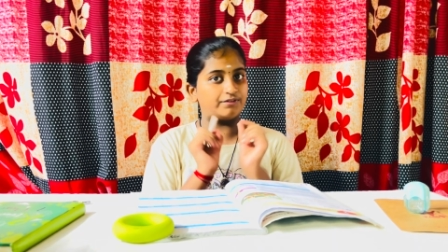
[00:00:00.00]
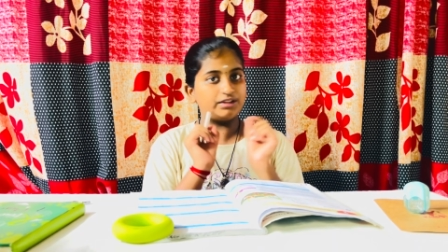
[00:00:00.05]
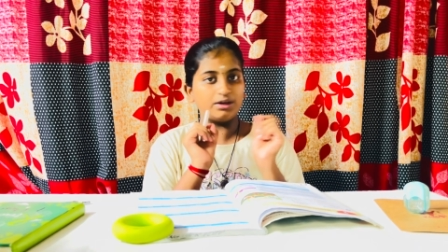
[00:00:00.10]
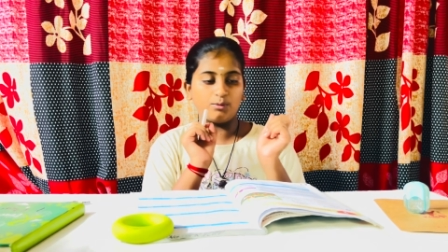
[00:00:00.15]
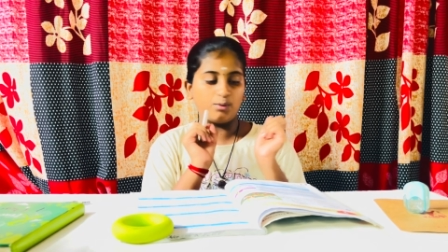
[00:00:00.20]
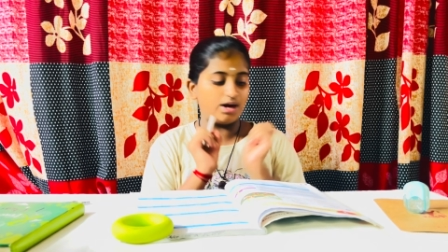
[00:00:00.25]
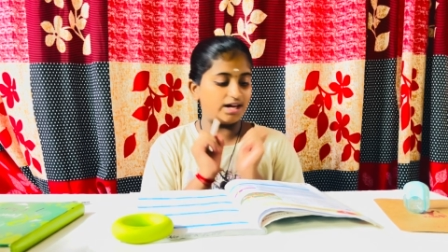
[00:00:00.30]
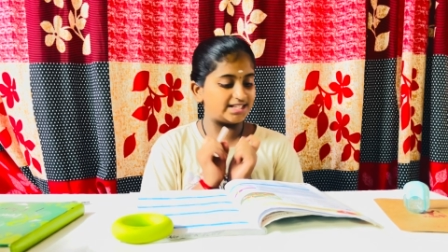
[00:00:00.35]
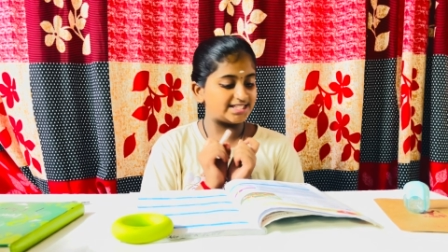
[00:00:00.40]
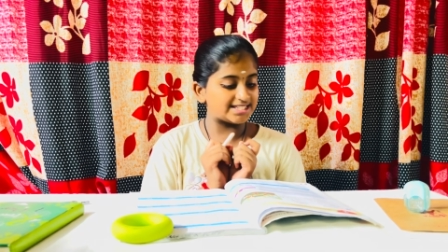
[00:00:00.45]
the
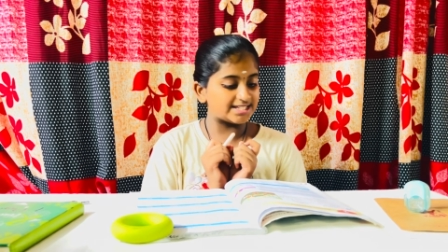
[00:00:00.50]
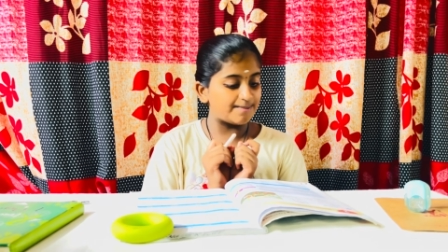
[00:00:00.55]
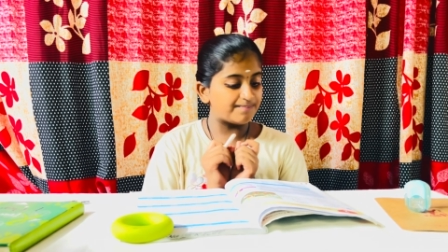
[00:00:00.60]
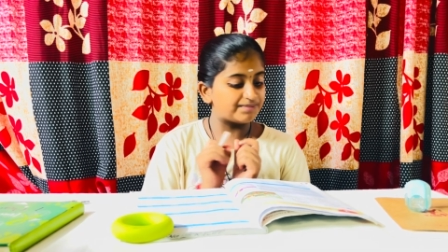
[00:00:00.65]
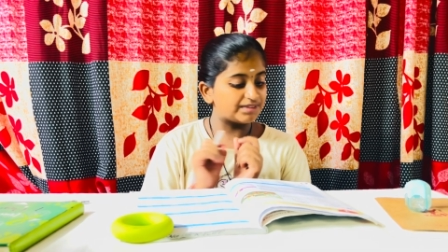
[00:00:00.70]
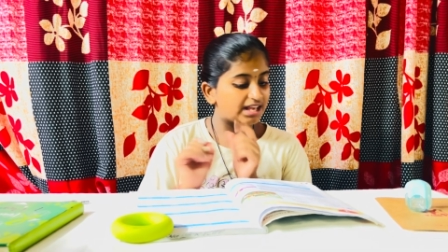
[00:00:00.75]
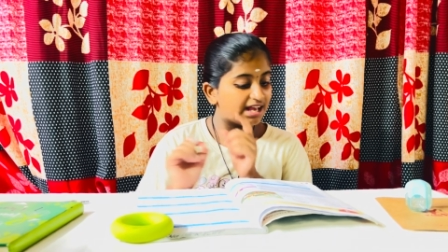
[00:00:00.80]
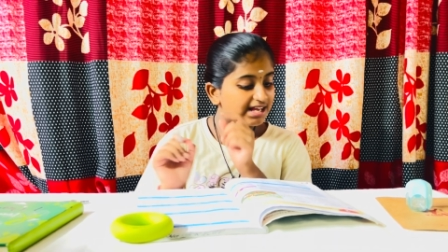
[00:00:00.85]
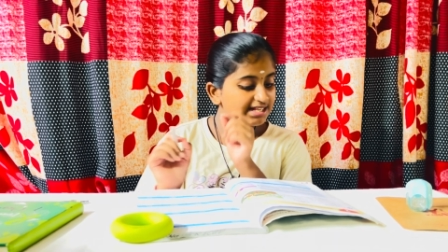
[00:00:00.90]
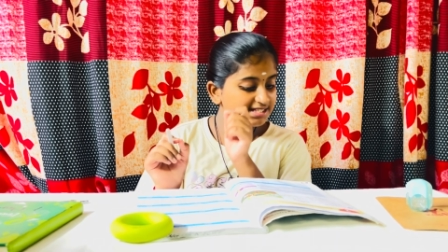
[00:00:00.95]
words.
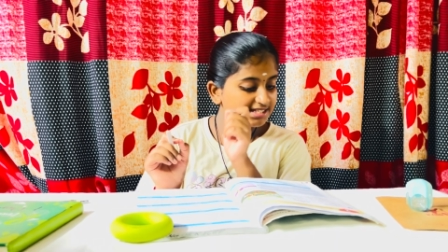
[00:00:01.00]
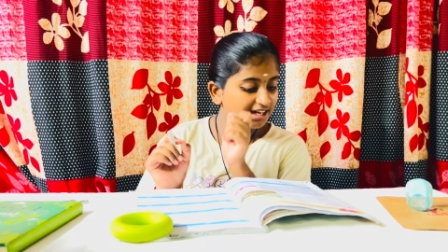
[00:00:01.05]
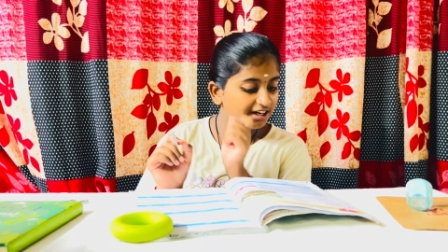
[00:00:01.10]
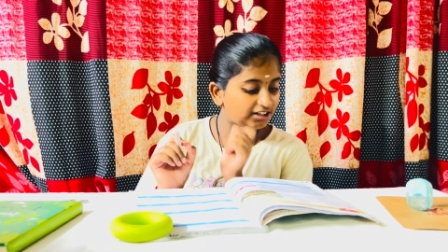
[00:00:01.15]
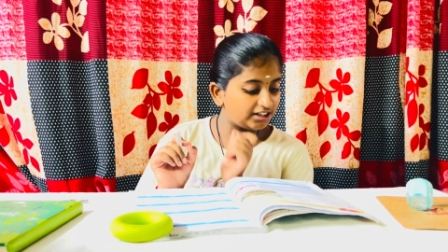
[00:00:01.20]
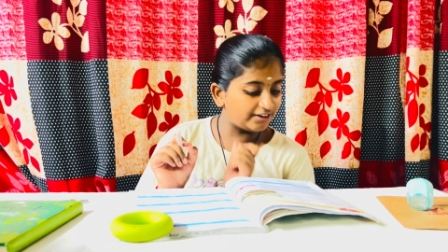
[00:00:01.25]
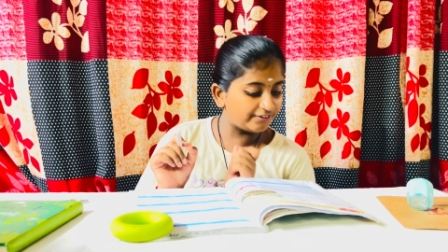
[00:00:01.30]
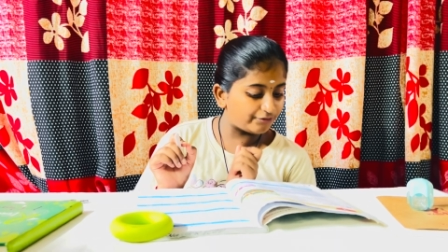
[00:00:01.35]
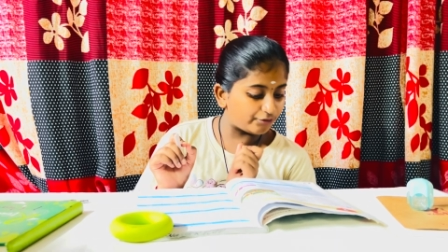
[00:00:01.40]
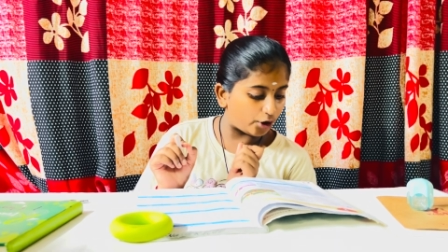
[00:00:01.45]

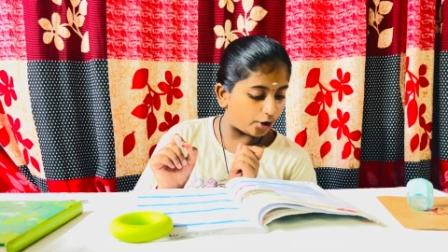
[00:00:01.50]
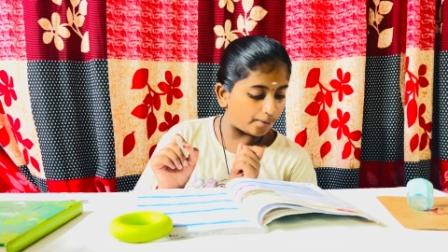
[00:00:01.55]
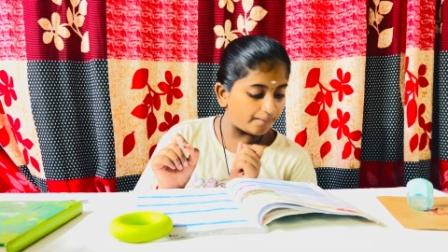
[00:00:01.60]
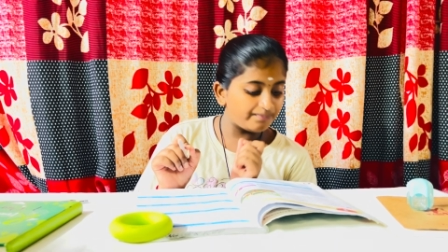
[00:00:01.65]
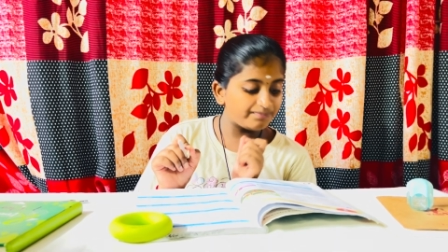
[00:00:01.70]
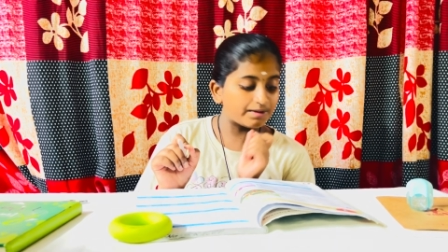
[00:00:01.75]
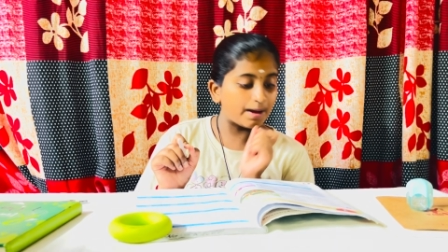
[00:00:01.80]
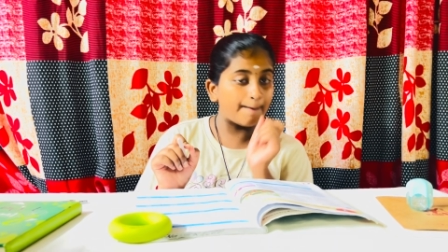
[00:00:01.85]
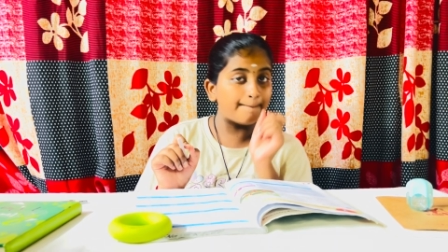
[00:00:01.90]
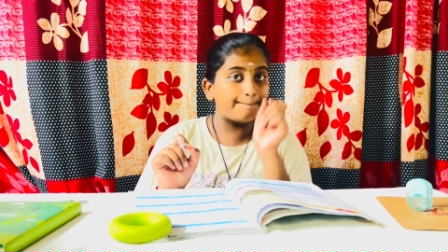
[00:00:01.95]
Singular form,
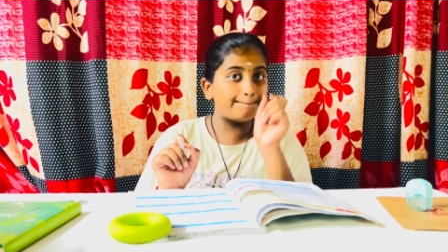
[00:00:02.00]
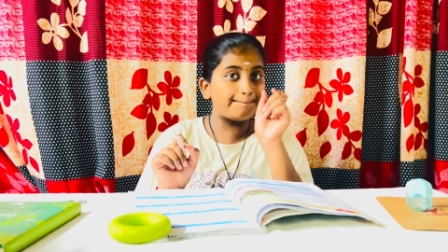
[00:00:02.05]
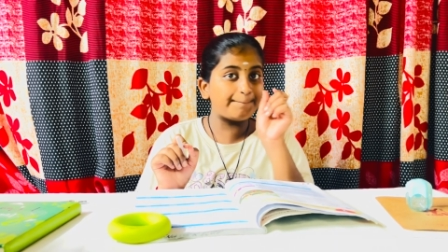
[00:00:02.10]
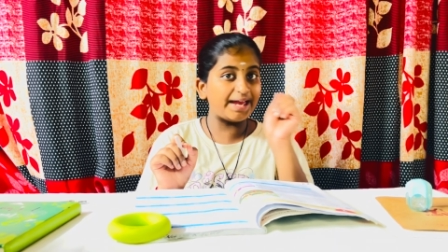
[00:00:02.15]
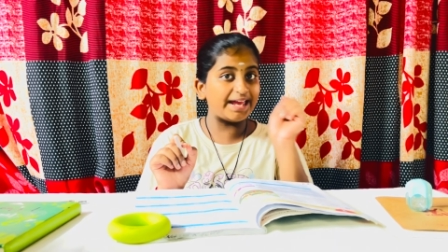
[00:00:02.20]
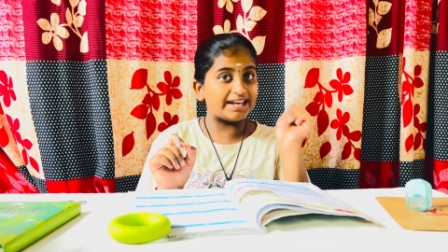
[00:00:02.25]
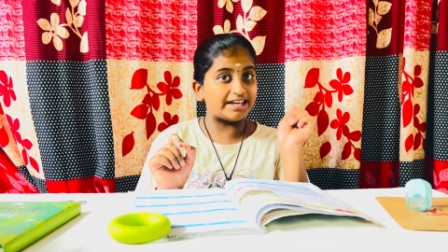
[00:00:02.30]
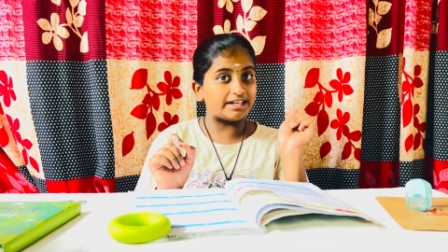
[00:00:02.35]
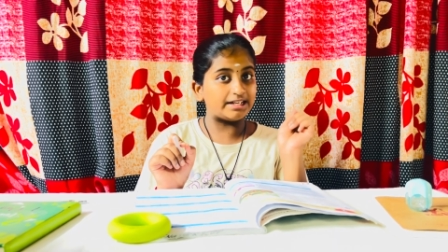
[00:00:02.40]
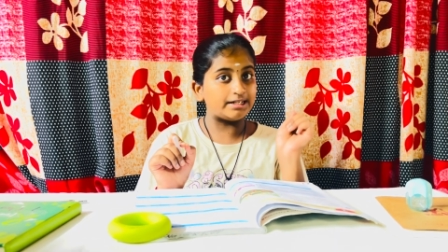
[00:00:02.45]

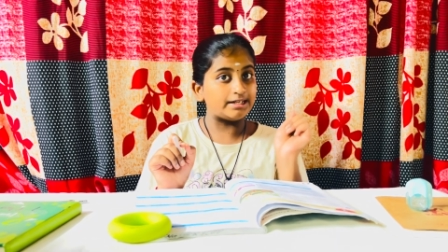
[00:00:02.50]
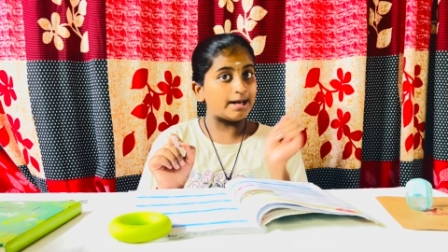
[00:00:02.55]
pen,